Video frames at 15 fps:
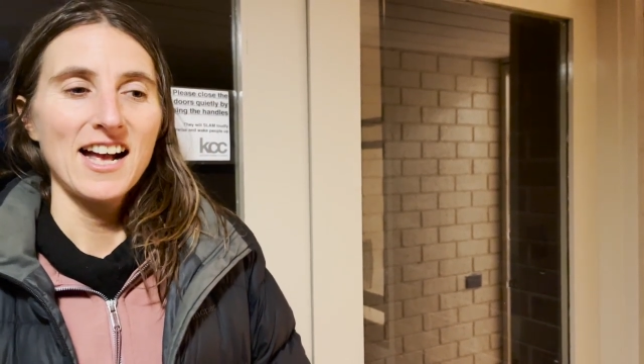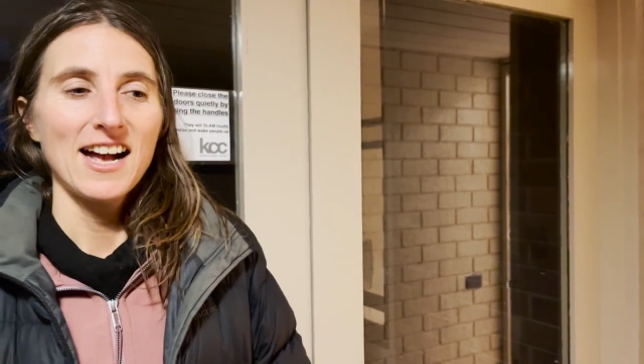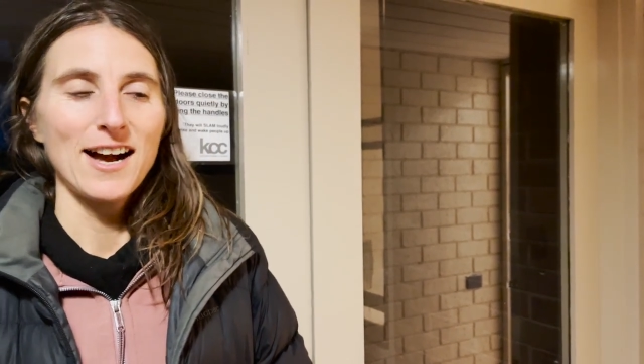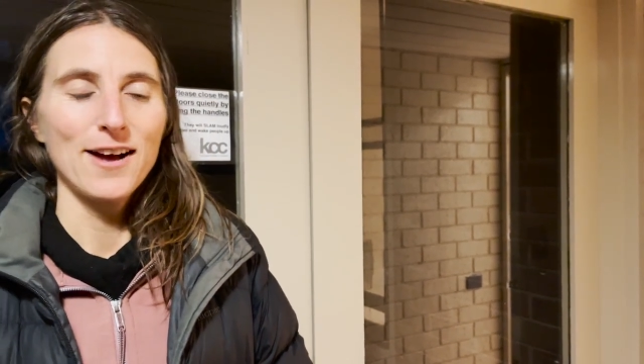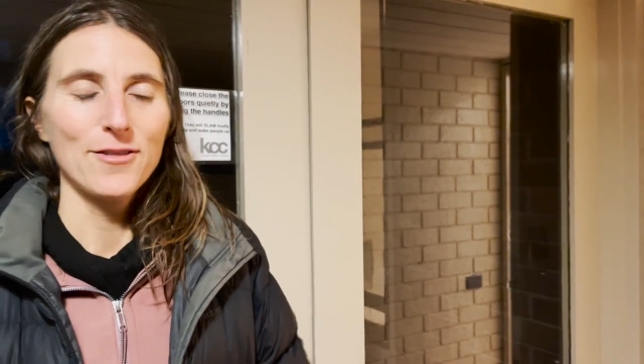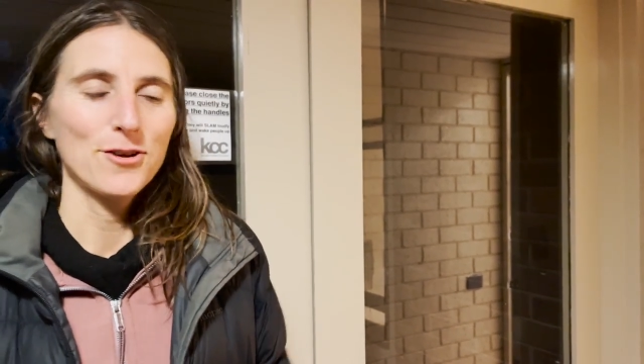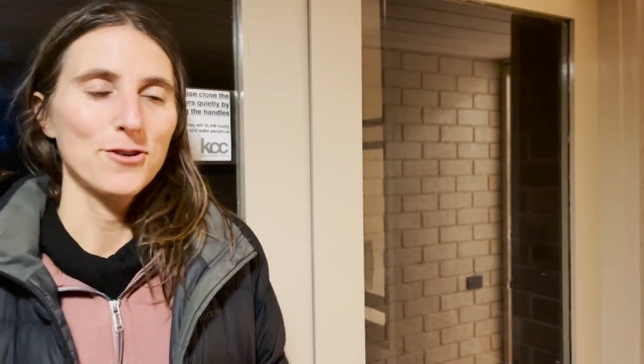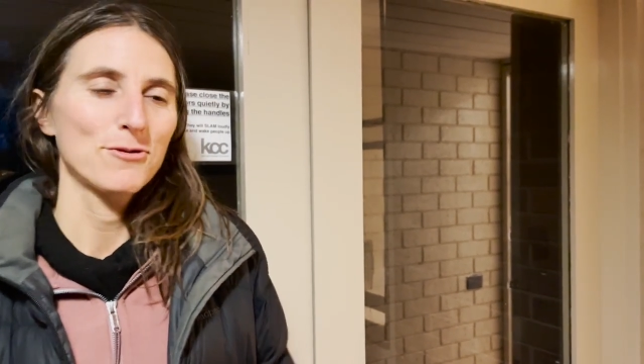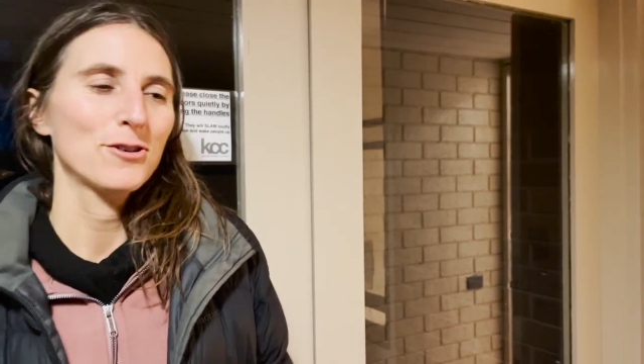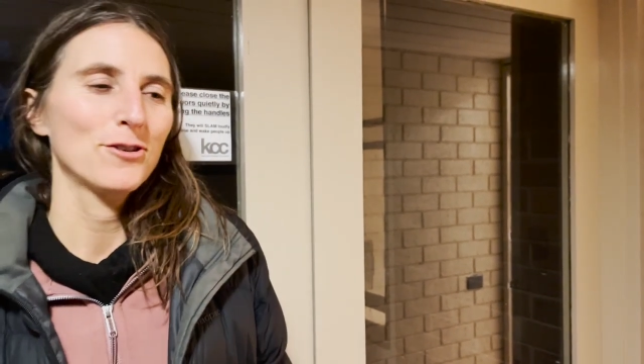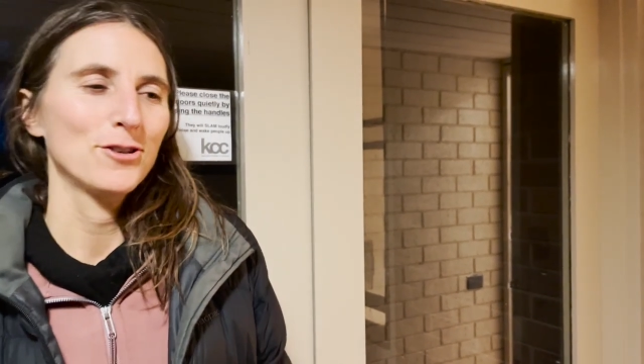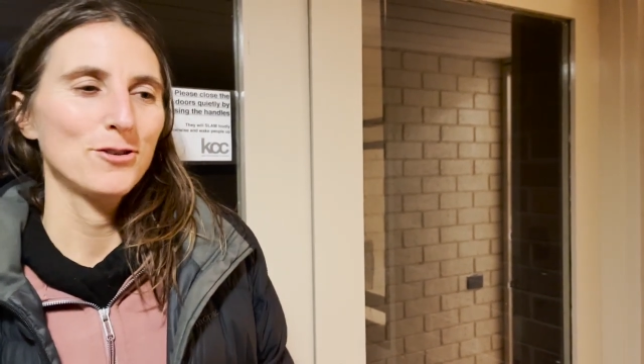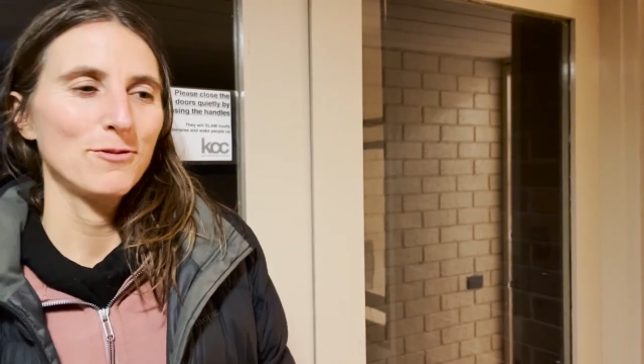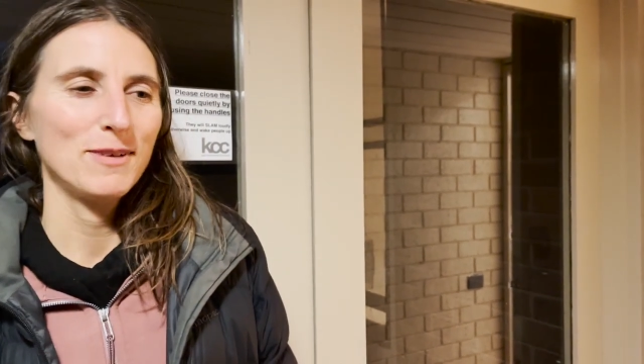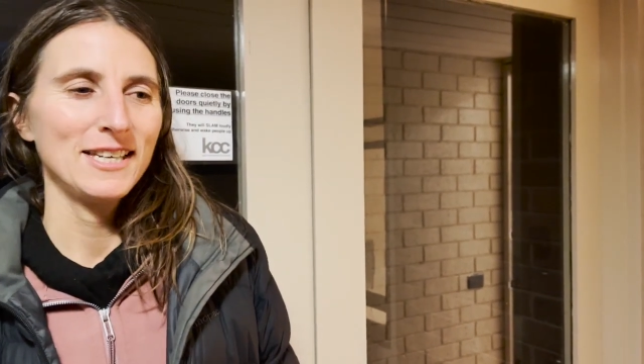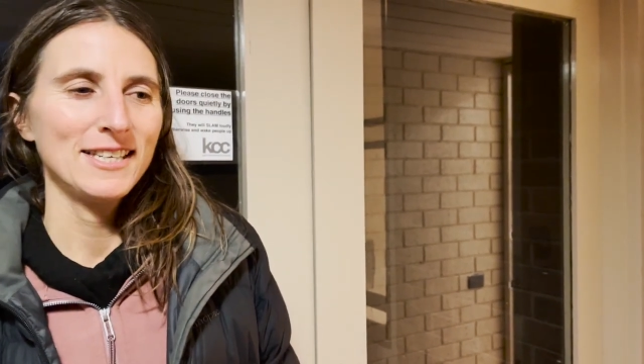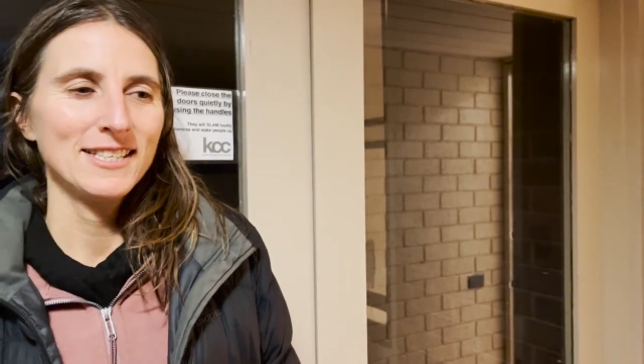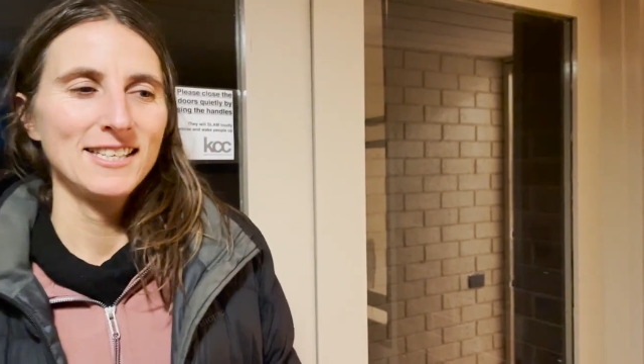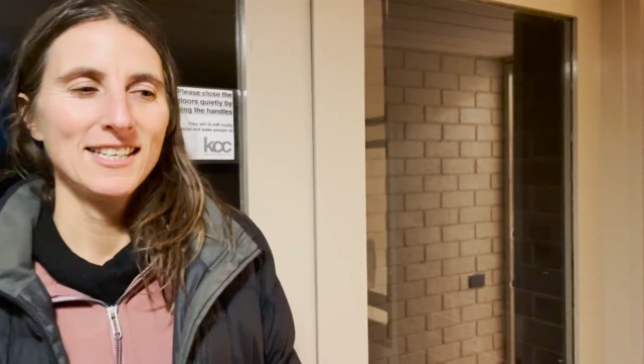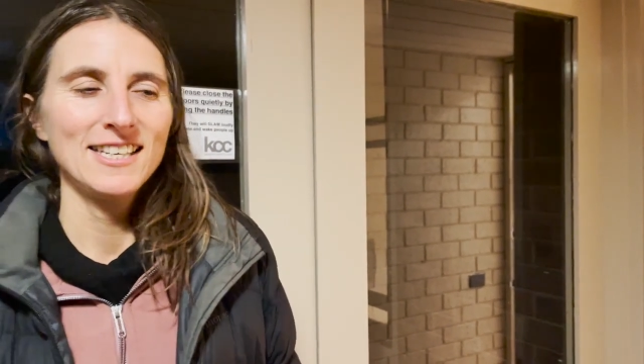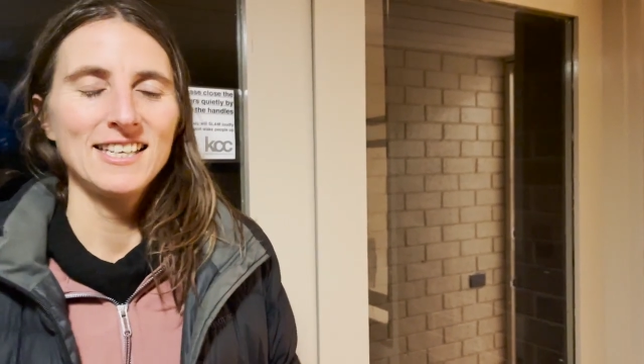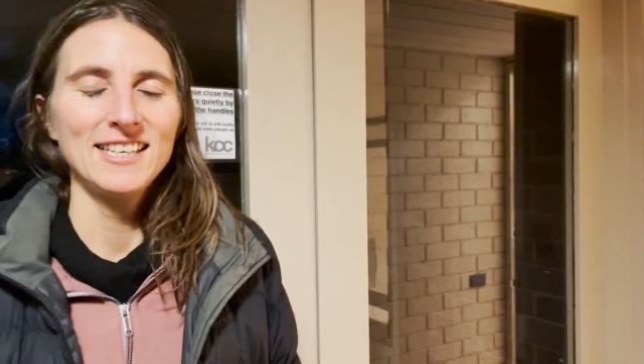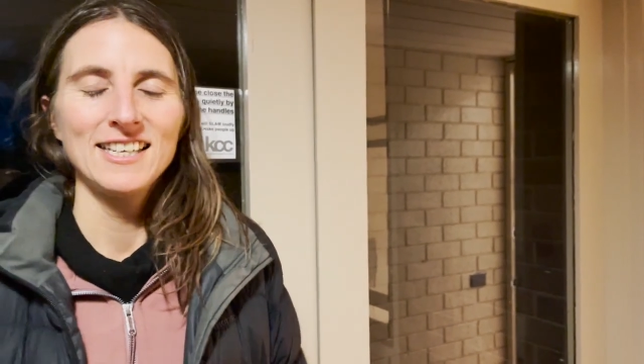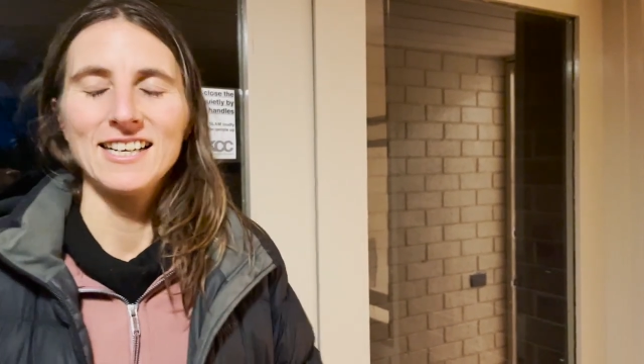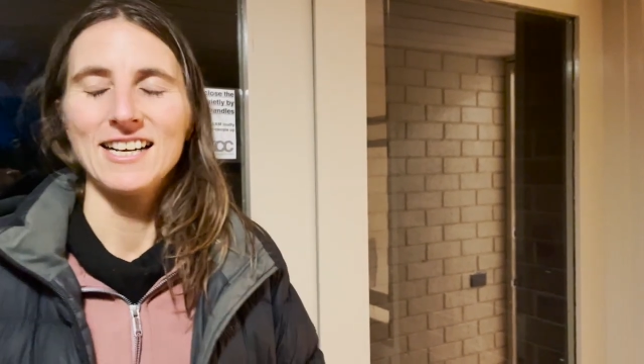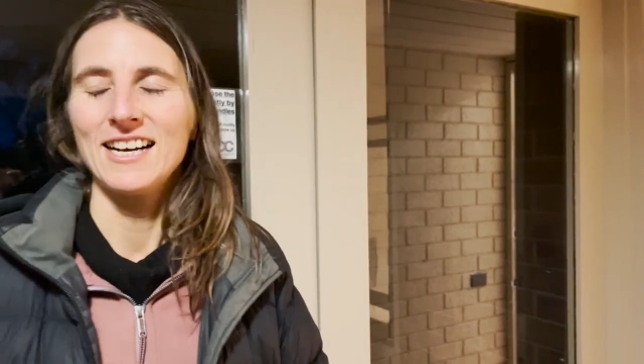I thought it was going to be easy